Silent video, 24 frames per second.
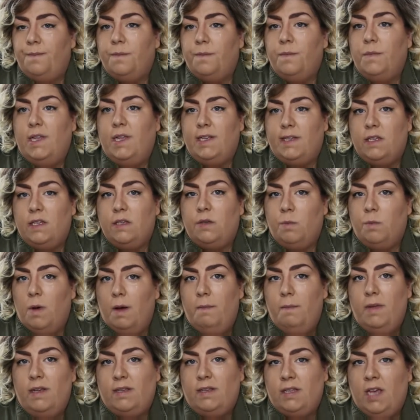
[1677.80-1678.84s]
This is
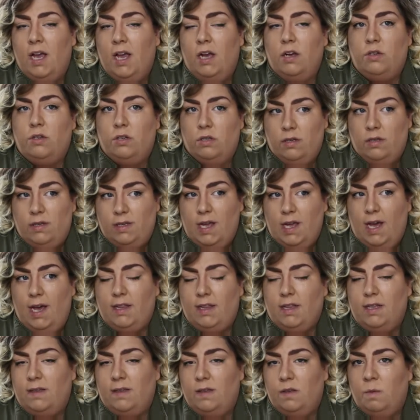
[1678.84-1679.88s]
what miscarriage looks like.
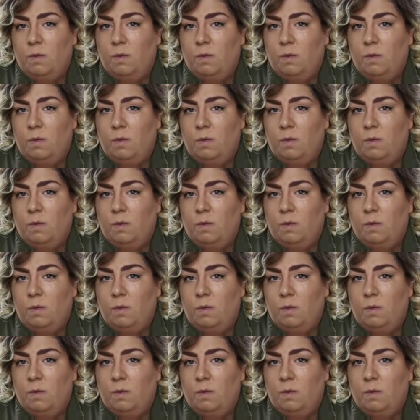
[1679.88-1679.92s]
This is